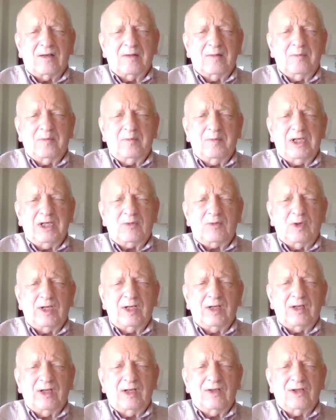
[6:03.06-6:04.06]

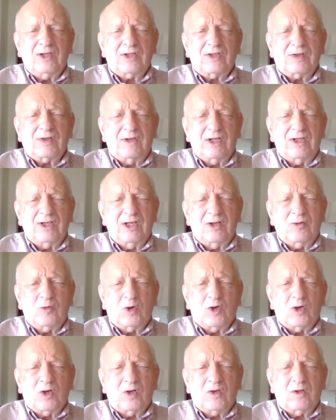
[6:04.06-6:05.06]
between the civilian
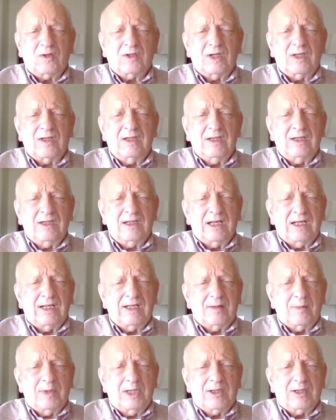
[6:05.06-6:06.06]
world and
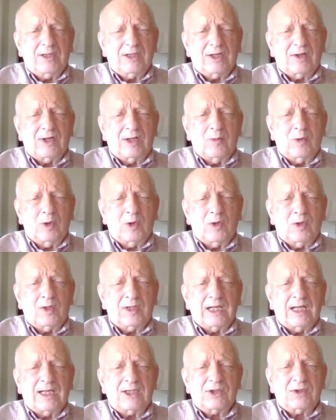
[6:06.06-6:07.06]
the military world
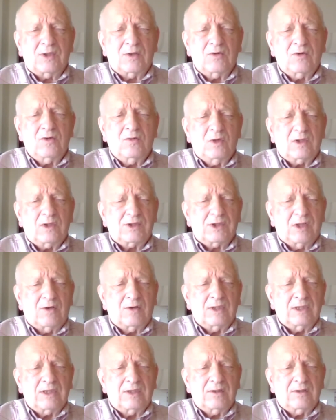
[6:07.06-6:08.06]
as to who was
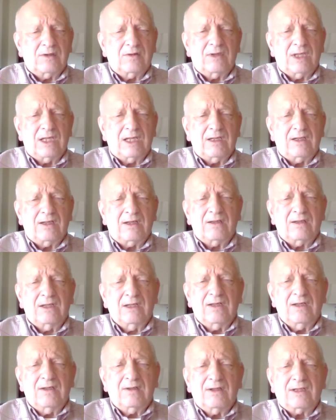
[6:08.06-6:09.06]
going to do
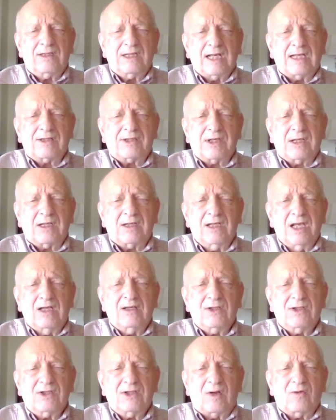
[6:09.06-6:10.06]
the testing.
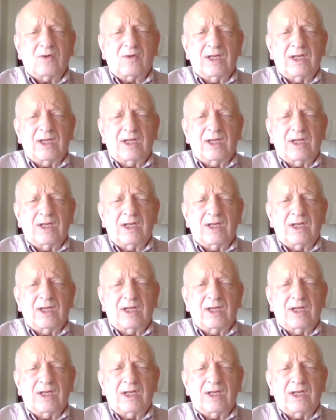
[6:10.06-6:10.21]
So